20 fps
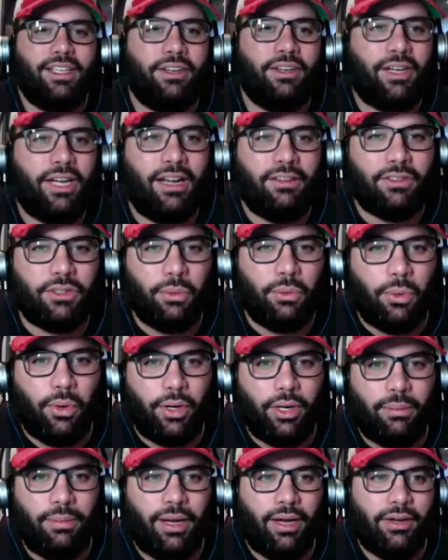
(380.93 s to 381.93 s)
you don't have to
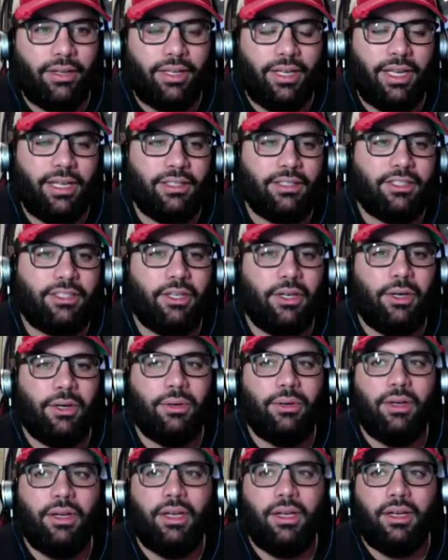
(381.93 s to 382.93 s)
worry about it. And
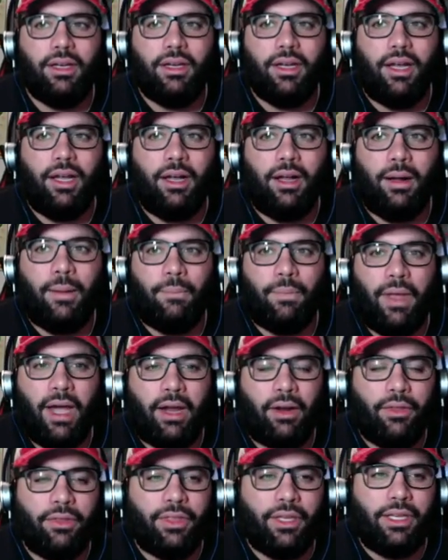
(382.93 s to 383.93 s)
so um, I
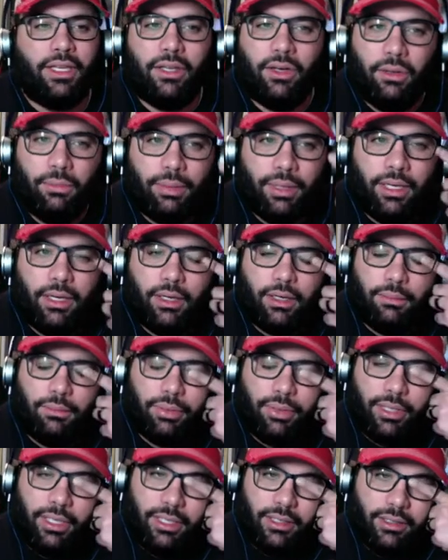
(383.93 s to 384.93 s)
don't think it'll be a
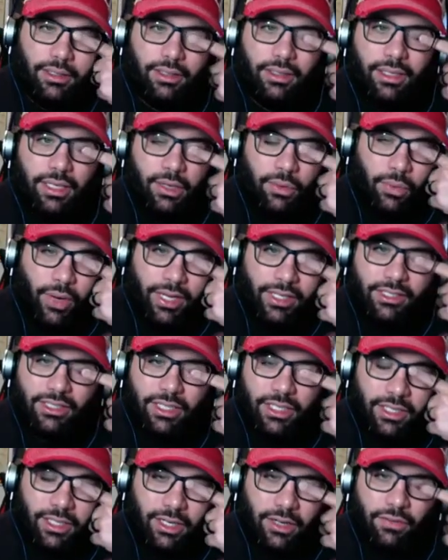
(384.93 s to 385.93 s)
complete
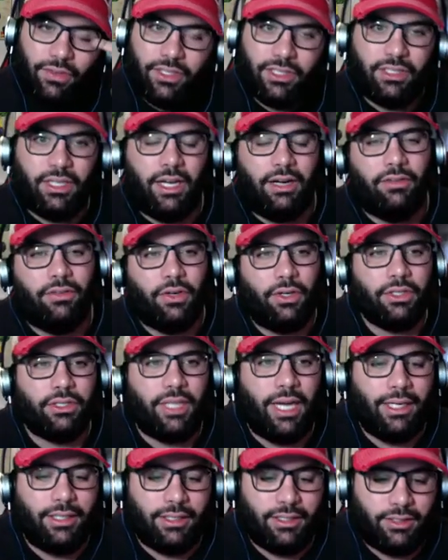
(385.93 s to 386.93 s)
erasing of the Snyderverse.
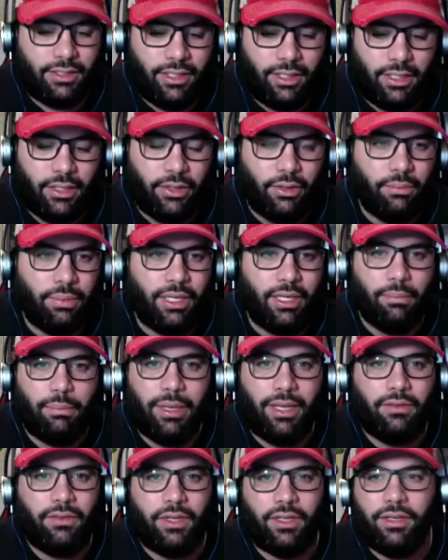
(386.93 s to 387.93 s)
I just think it'll be a
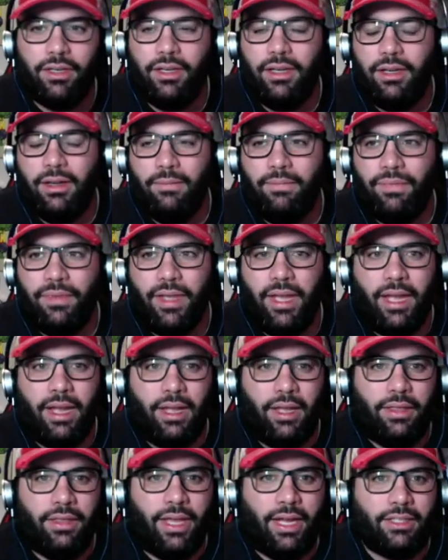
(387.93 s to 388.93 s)
pivot,
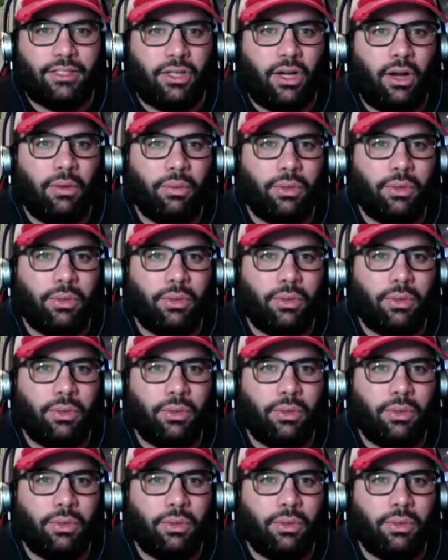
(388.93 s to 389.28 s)
and that's all